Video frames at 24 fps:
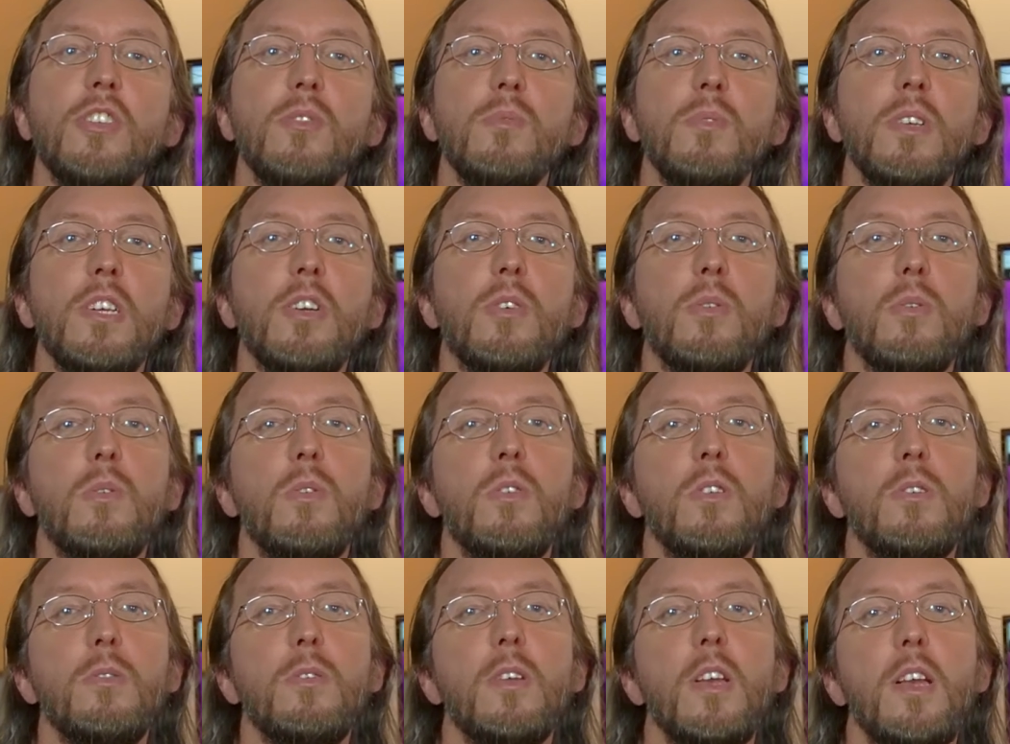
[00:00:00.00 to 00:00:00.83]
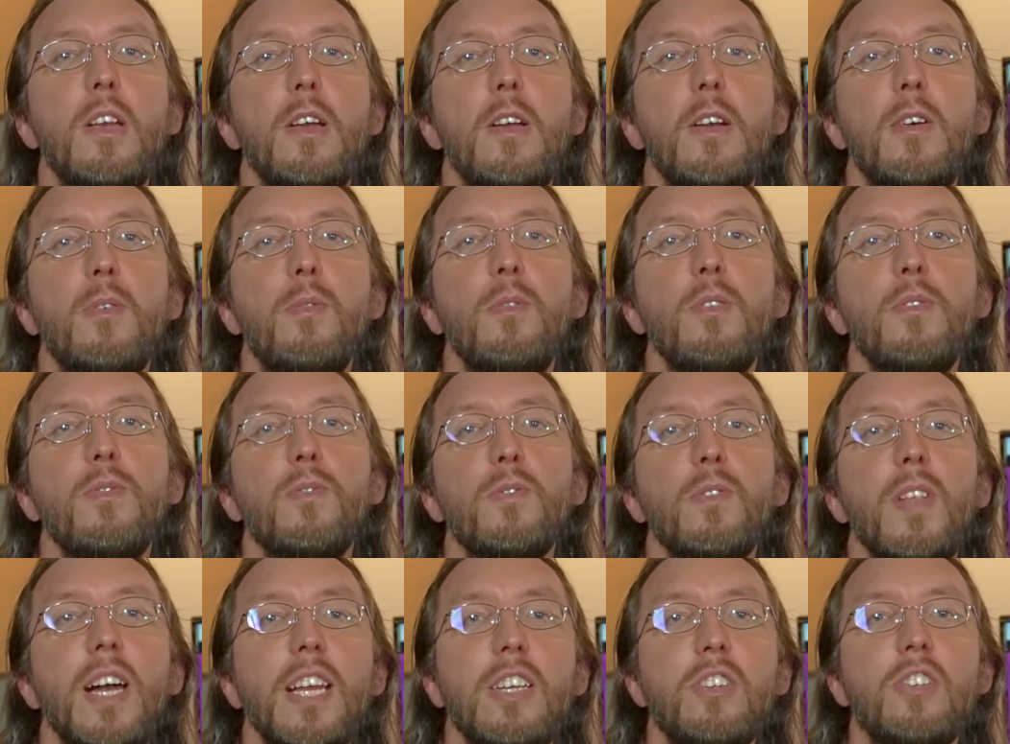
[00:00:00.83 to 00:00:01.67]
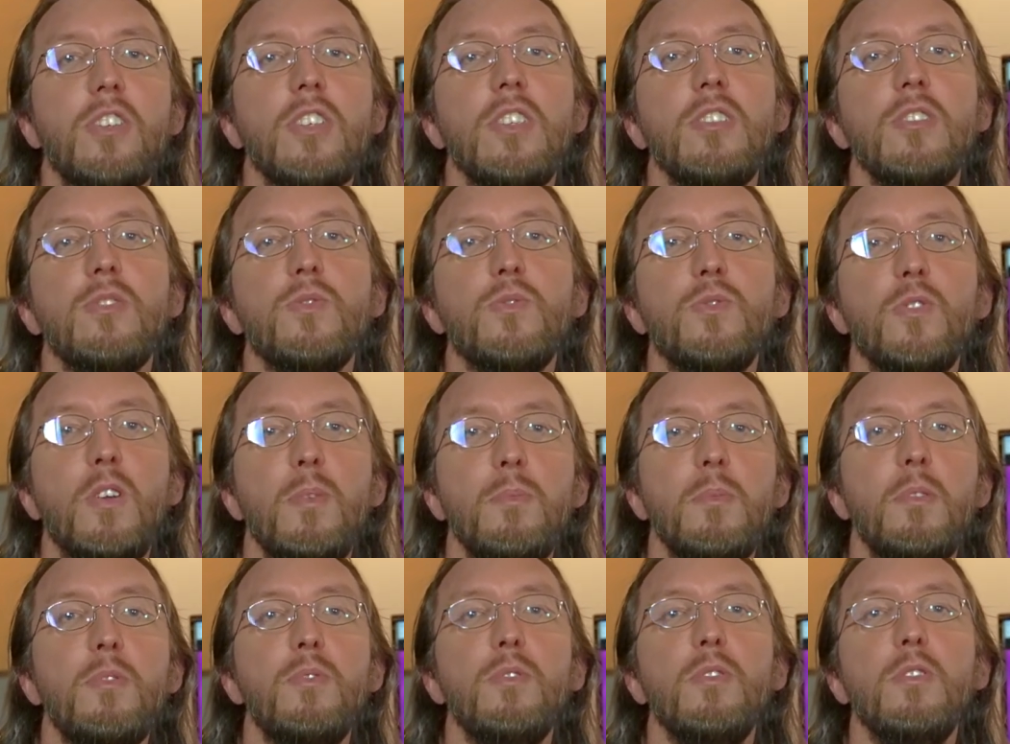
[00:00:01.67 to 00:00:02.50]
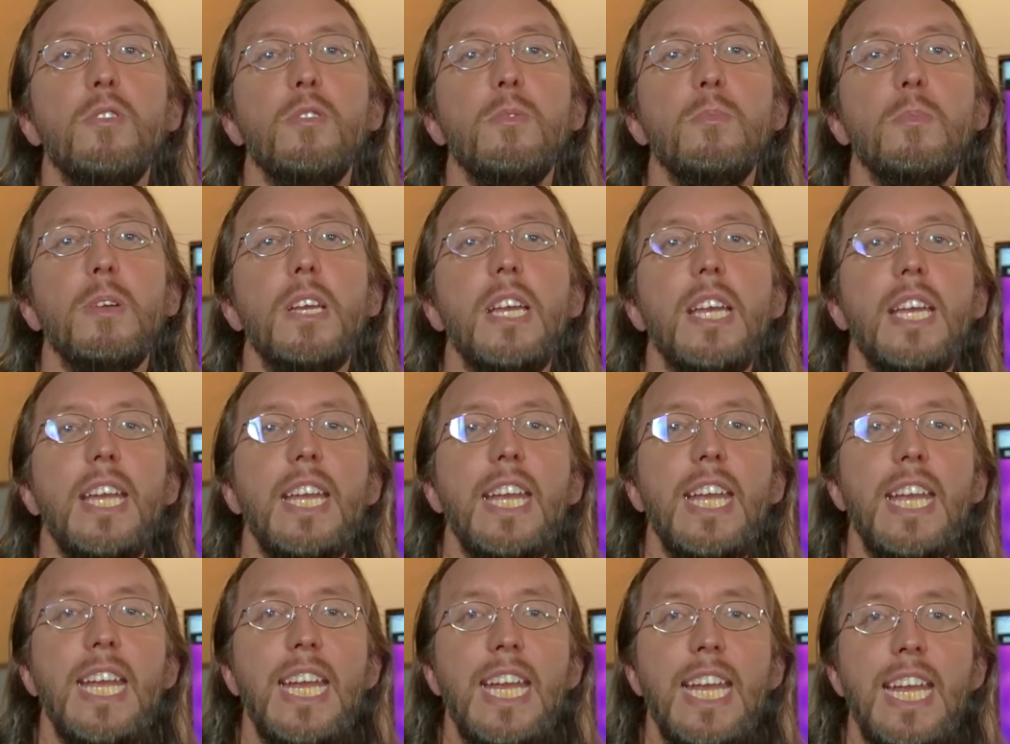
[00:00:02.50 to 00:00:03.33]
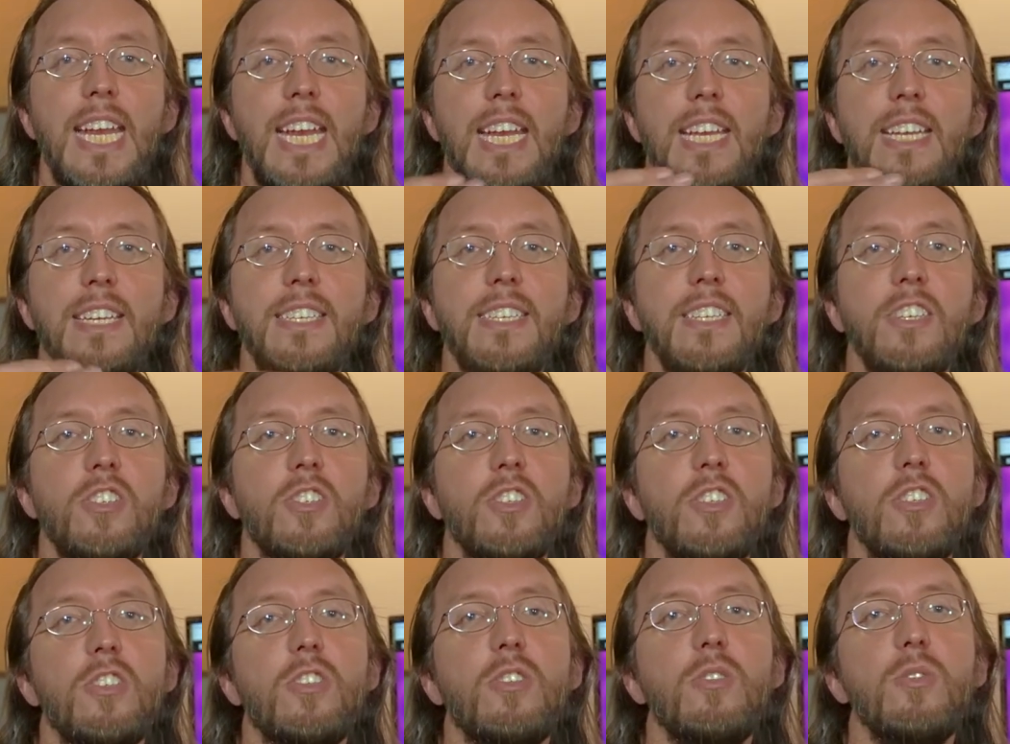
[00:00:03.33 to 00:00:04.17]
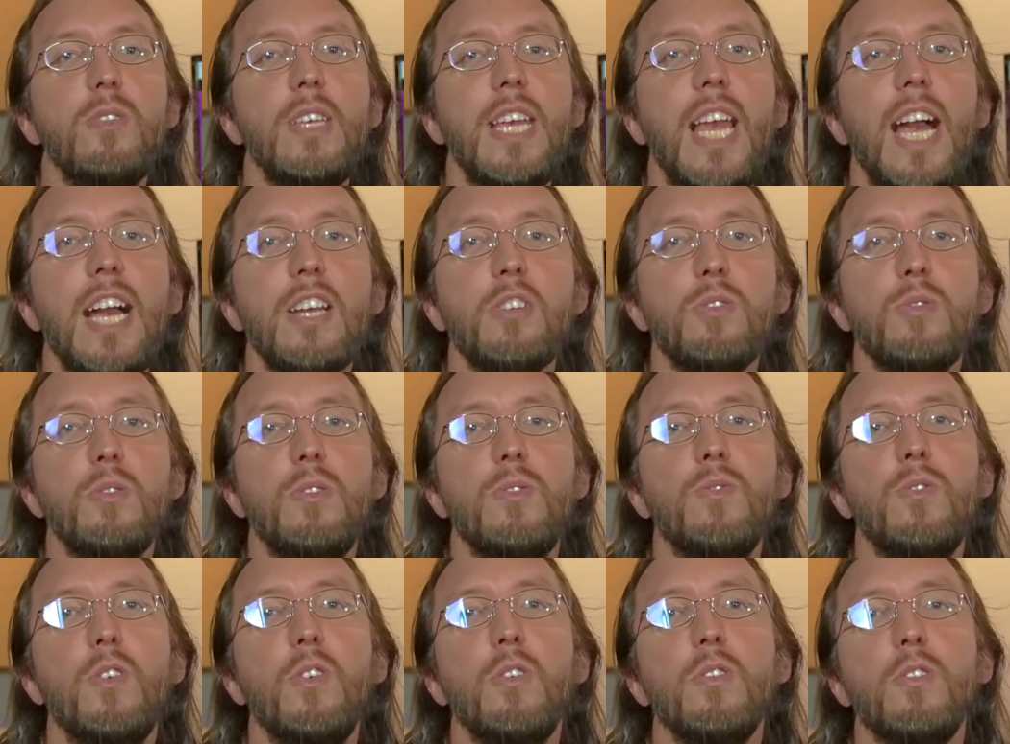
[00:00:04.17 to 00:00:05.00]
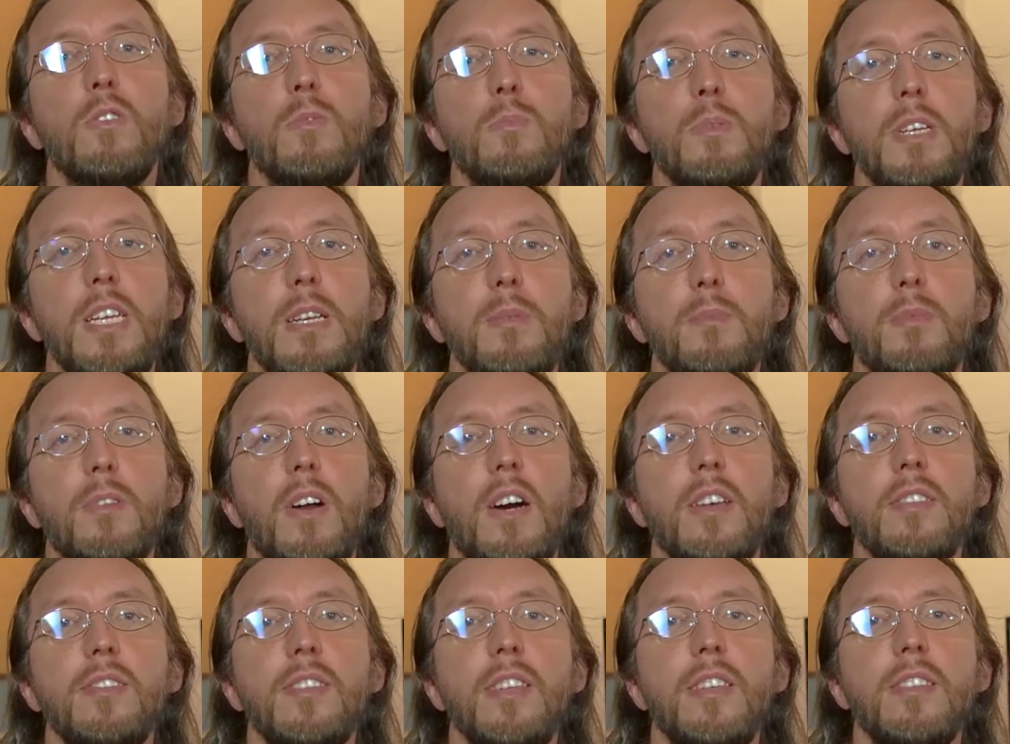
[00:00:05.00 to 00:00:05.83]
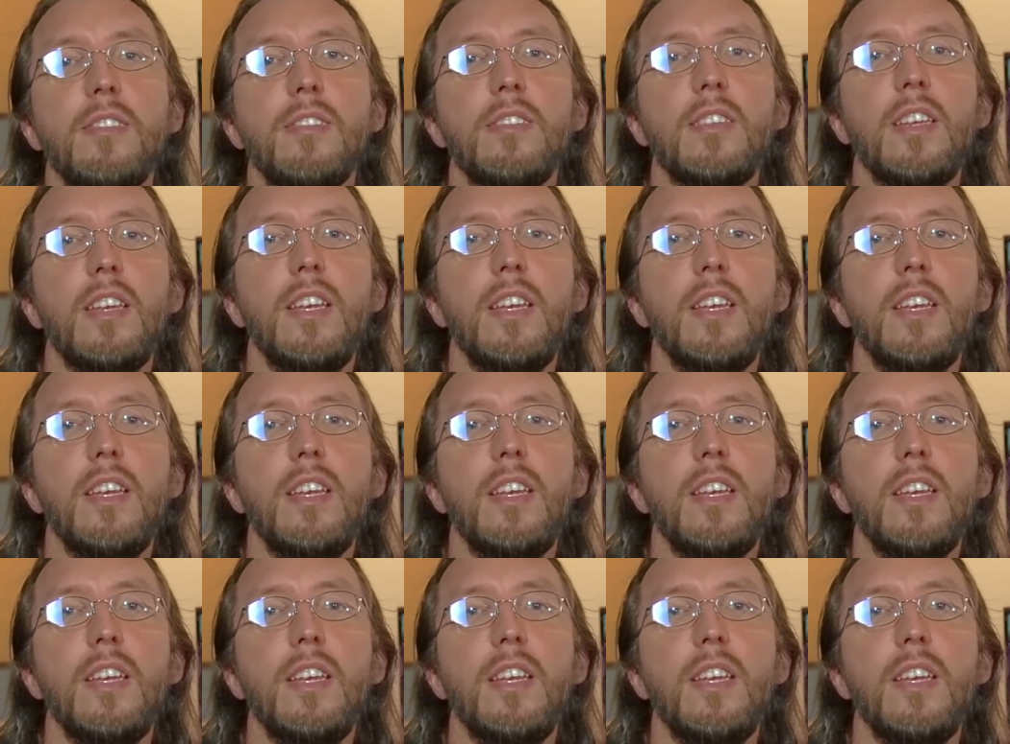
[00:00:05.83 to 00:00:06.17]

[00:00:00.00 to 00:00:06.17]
to record reflections from the room in addition to the actual vocal being processed.